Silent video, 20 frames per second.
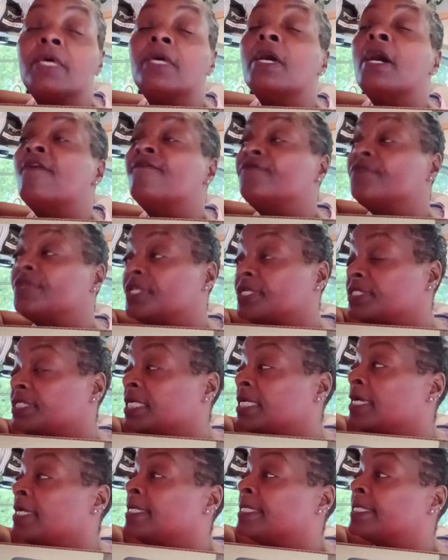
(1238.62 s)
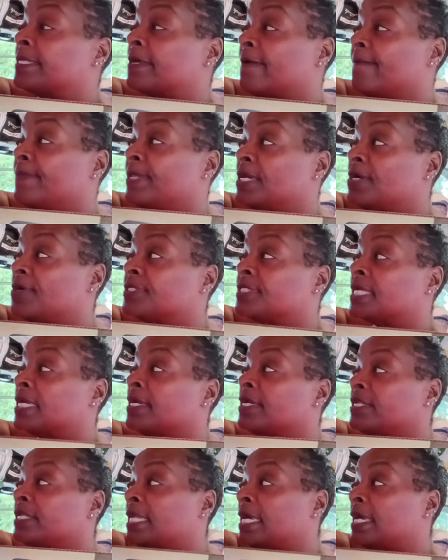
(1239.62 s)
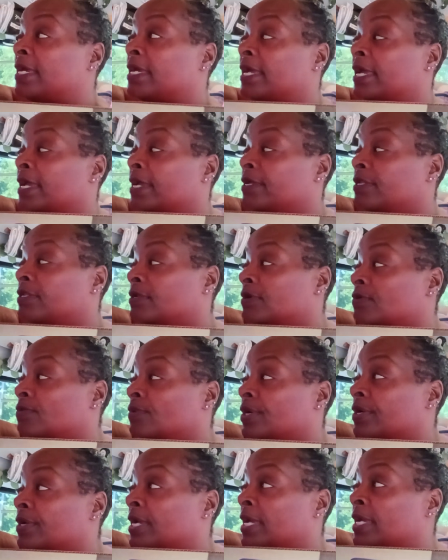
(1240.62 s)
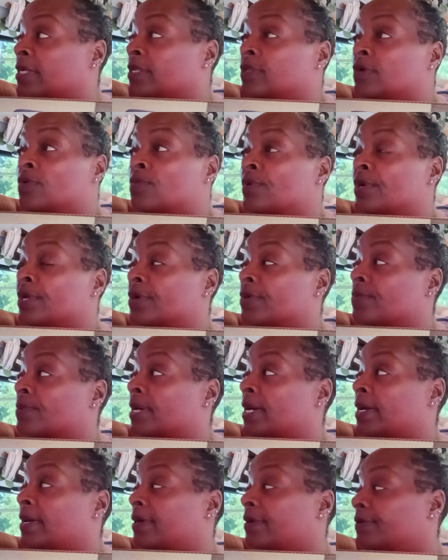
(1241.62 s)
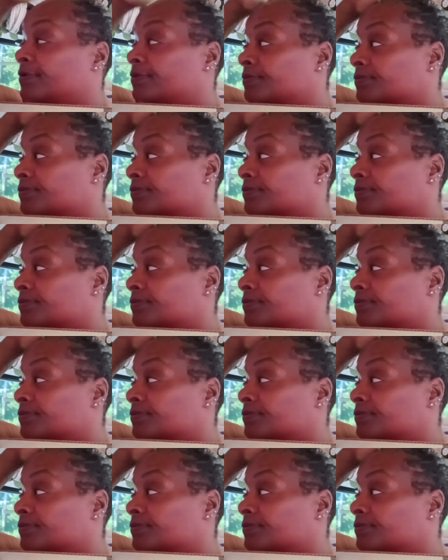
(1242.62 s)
I'm finna tell you something else. Ain't no way around.